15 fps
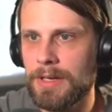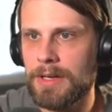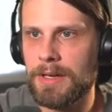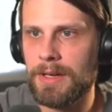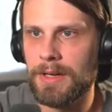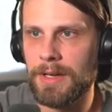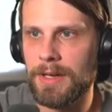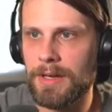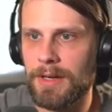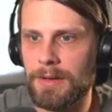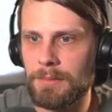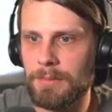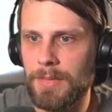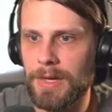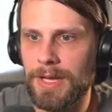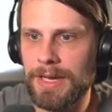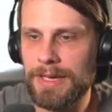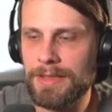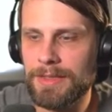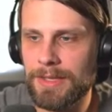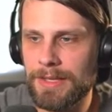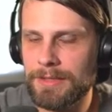I
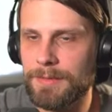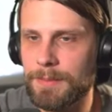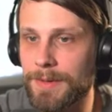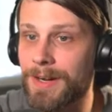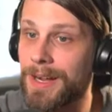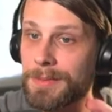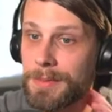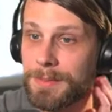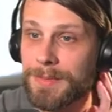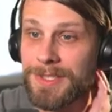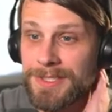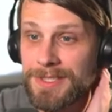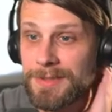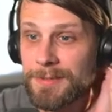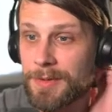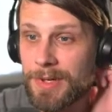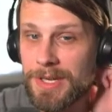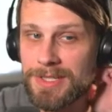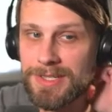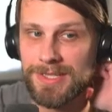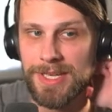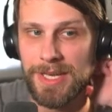think it's probably just
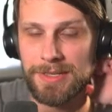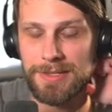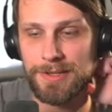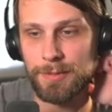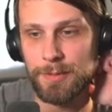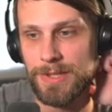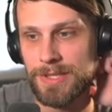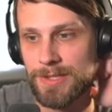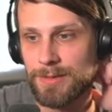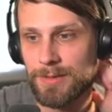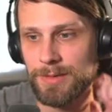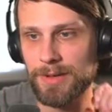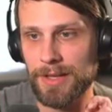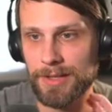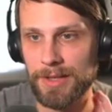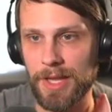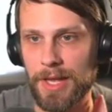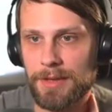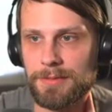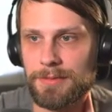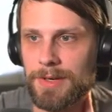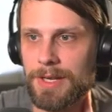Voracious Hydra. We do a lot
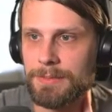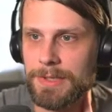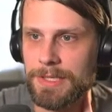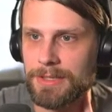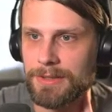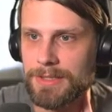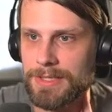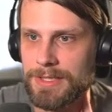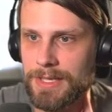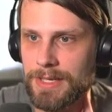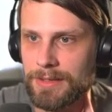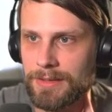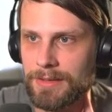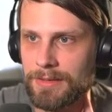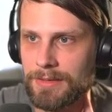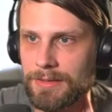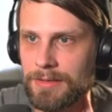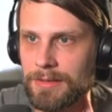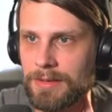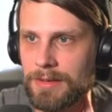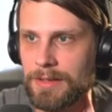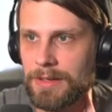of ramping in this deck.
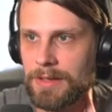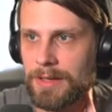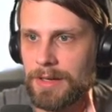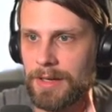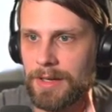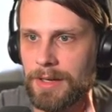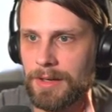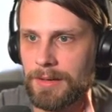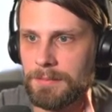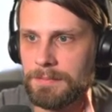That